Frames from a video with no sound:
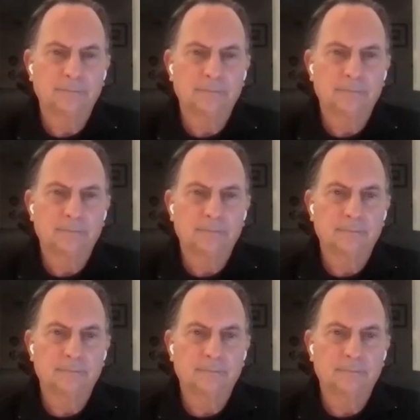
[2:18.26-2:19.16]

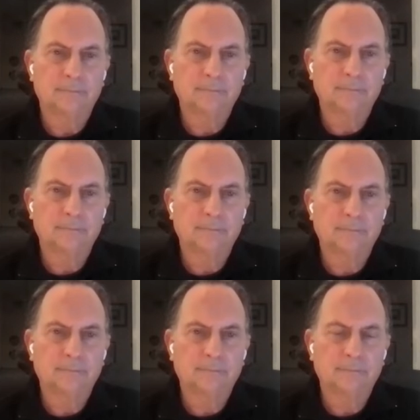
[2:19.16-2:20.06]

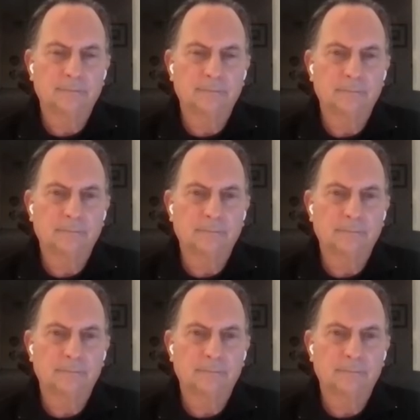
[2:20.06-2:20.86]
[no speech]